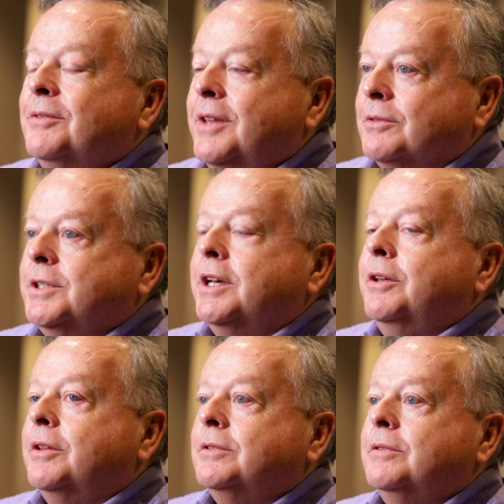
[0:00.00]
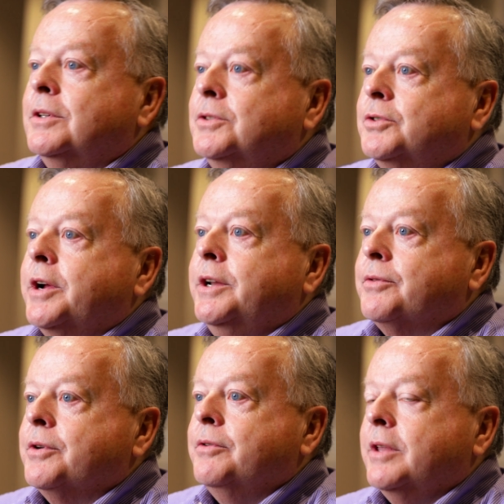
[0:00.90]
They'll tell you the straight
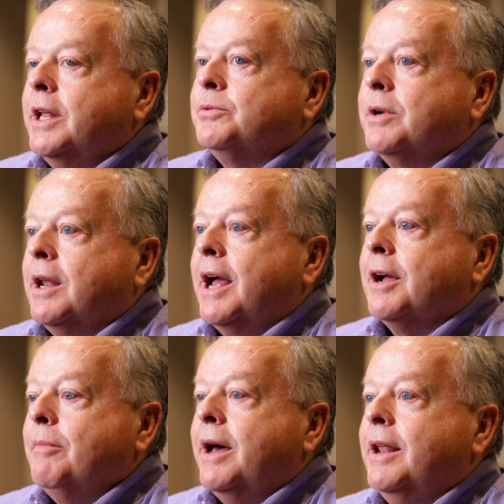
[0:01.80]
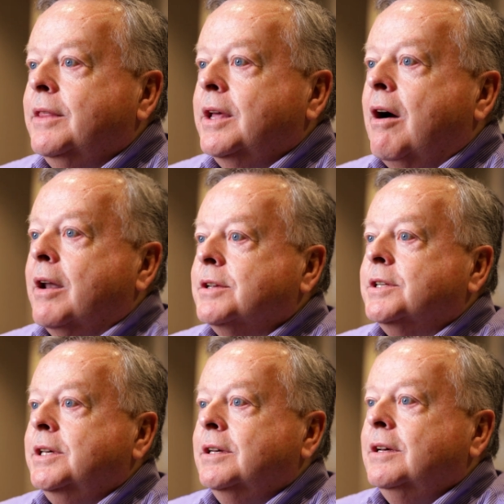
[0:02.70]
truth, and that's what I like about it, the honesty.